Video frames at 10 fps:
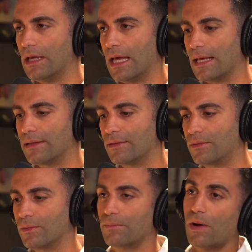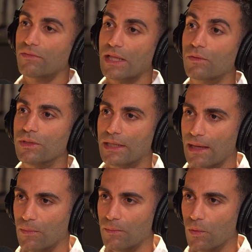and private equity
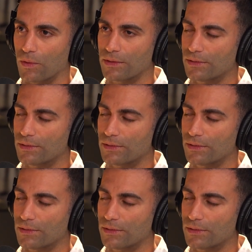came on board.